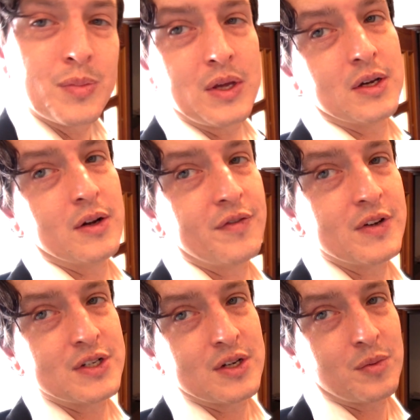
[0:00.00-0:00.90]
being
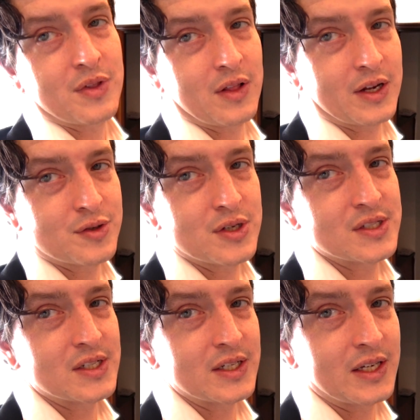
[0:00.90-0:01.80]
efficient with
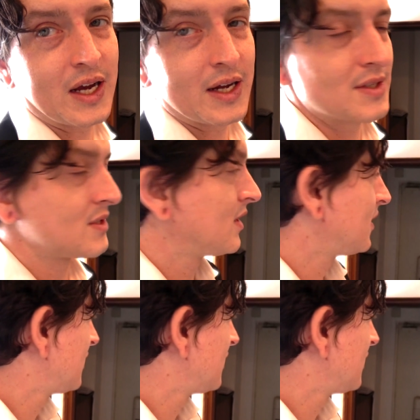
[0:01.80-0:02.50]
electricity, guys.